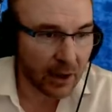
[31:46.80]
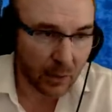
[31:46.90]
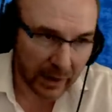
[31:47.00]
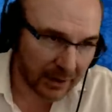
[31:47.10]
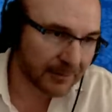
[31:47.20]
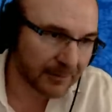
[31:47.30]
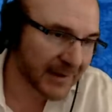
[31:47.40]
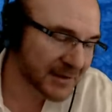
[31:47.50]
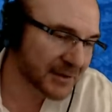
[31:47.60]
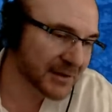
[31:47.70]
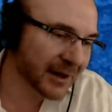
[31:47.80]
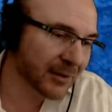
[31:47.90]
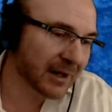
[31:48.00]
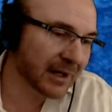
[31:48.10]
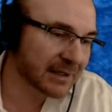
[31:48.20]
Well, this is
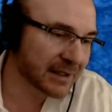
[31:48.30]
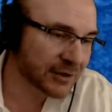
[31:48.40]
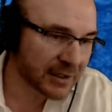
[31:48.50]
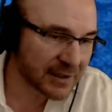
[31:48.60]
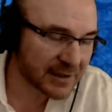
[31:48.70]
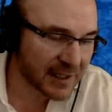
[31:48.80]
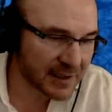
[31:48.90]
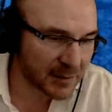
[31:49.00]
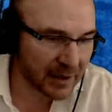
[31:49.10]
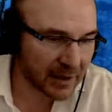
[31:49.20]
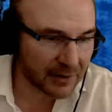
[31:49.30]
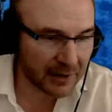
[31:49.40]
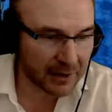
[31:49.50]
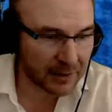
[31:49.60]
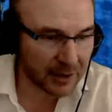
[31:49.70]
ironic, since Jesus has spent
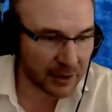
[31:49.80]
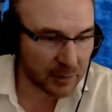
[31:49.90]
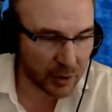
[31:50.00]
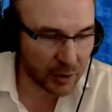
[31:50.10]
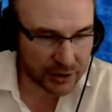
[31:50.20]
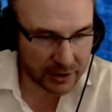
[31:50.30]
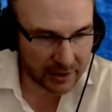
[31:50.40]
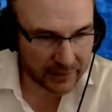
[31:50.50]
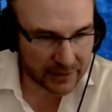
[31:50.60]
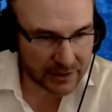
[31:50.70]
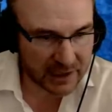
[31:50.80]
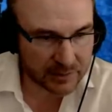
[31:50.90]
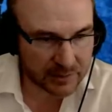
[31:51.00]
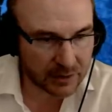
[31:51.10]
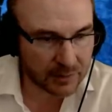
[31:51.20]
a good portion of this
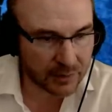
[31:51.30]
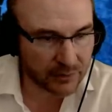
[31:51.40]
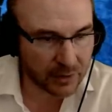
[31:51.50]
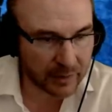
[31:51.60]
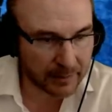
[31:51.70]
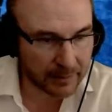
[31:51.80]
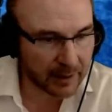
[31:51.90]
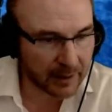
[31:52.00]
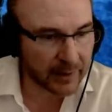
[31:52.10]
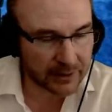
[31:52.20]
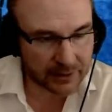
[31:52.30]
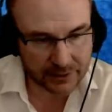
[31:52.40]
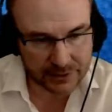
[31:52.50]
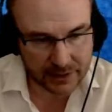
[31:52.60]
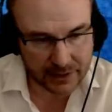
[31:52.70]
gospel performing many
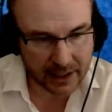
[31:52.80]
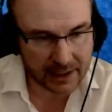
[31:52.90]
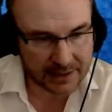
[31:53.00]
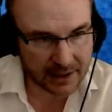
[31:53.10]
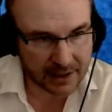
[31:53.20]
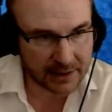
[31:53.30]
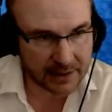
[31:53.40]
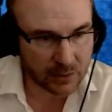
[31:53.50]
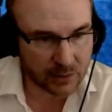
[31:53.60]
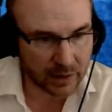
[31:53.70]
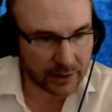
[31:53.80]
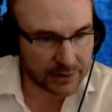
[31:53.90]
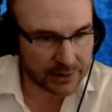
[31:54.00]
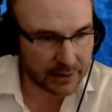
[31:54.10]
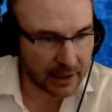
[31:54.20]
miracles and signs and
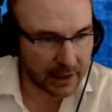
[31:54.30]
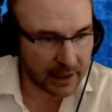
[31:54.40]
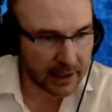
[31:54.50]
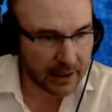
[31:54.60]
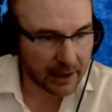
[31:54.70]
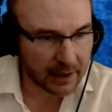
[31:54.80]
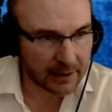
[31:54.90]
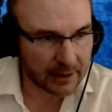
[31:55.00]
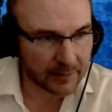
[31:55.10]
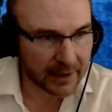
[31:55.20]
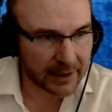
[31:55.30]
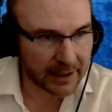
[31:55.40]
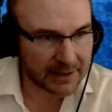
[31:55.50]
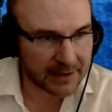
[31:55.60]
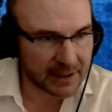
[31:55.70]
wonders. Um, and
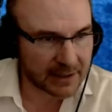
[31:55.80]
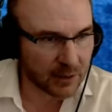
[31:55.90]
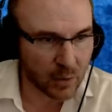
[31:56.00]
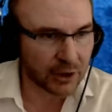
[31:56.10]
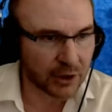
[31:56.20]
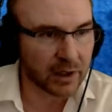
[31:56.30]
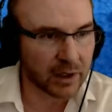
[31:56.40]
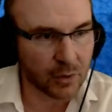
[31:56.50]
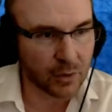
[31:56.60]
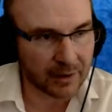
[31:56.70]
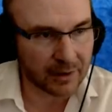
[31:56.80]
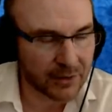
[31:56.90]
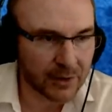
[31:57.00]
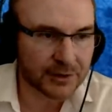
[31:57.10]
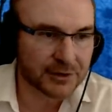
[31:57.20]
yet he's asking, why do you want more? Of
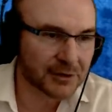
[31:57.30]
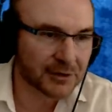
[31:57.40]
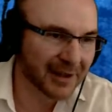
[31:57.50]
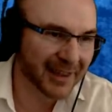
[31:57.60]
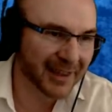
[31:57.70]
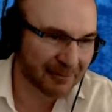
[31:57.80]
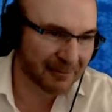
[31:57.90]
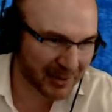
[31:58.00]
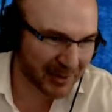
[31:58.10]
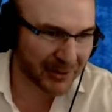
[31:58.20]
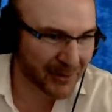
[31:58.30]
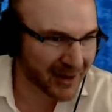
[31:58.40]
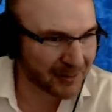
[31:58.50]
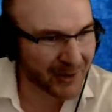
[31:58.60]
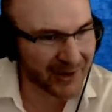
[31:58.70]
course, people
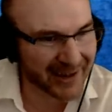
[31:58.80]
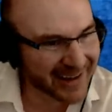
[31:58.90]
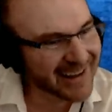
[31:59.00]
want more.